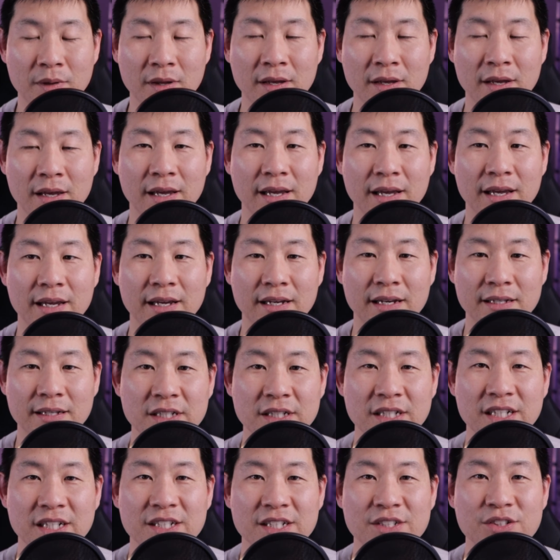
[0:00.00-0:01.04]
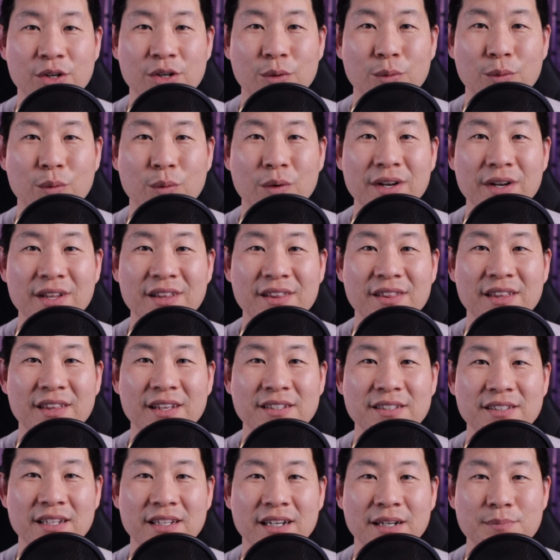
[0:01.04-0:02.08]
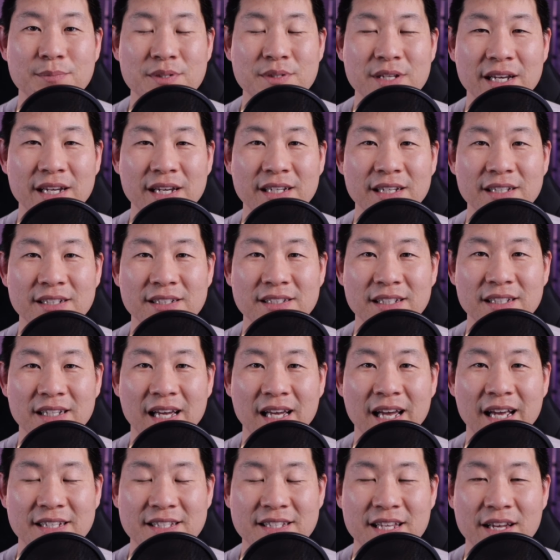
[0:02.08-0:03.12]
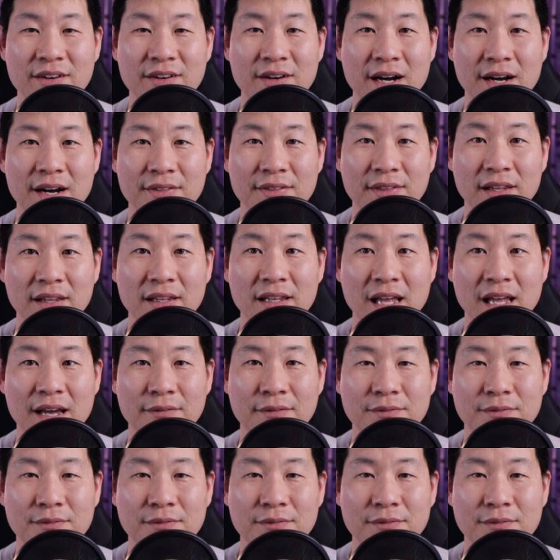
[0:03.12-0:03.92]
And so one of the things that I'm saying is exhale on the left,